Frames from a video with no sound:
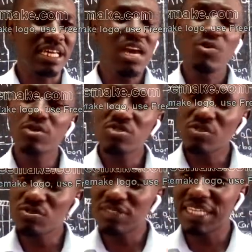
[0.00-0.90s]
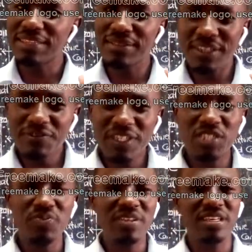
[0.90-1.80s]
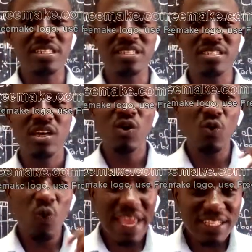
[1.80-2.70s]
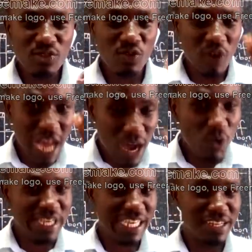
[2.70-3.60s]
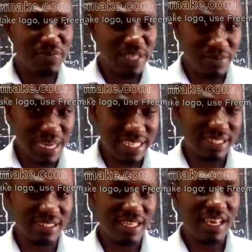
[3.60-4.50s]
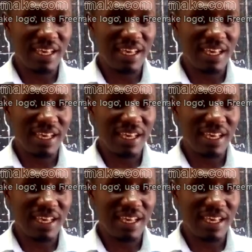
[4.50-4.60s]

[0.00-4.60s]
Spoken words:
We also looked at different methods or ways of how we can minimize